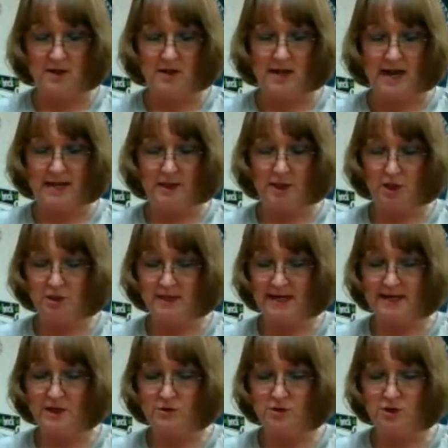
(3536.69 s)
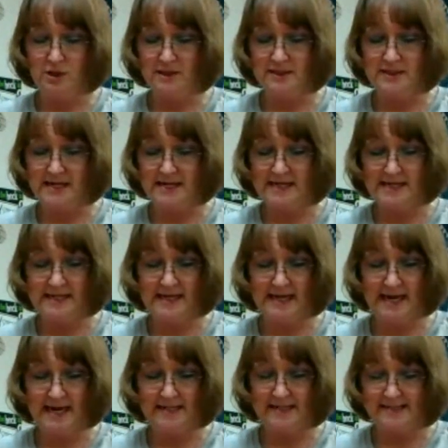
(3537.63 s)
And looks like you just need to get
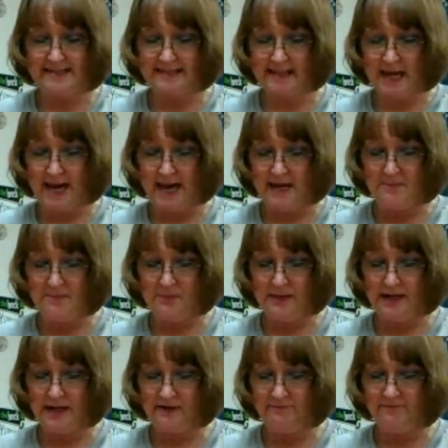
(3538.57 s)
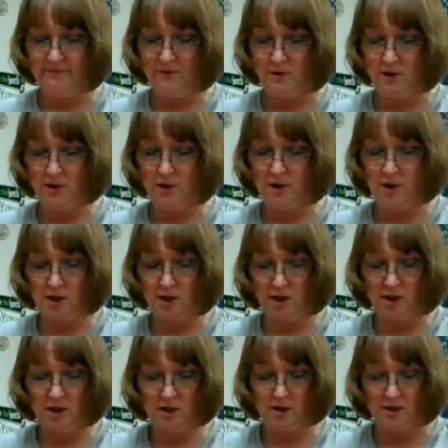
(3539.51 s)
a slide plate for
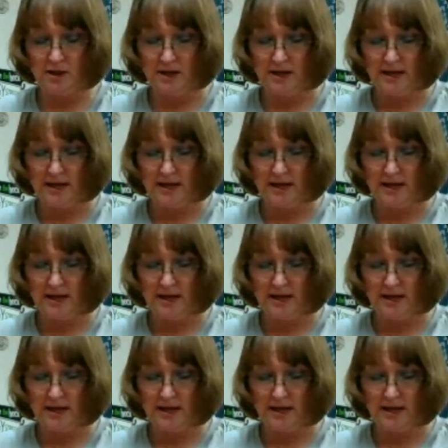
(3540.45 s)
her.